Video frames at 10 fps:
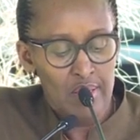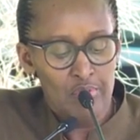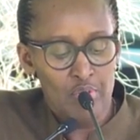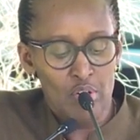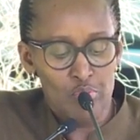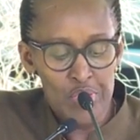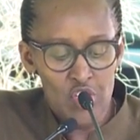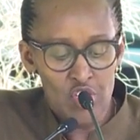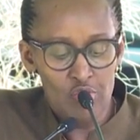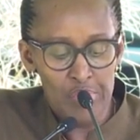for our
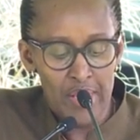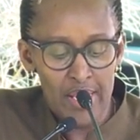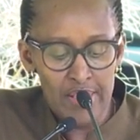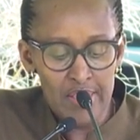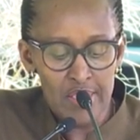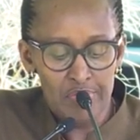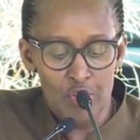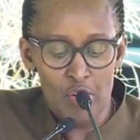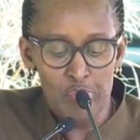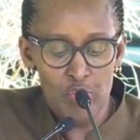rich green lands,
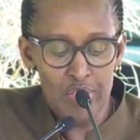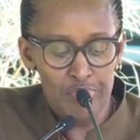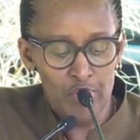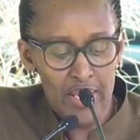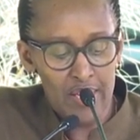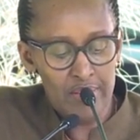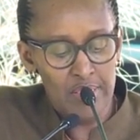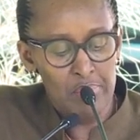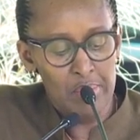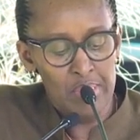for our beautiful,
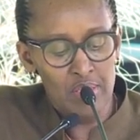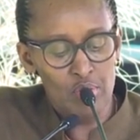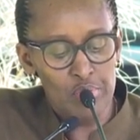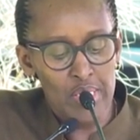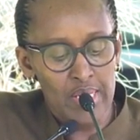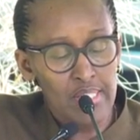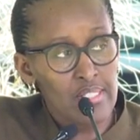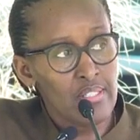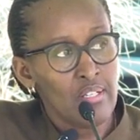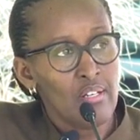healthy baby gorillas,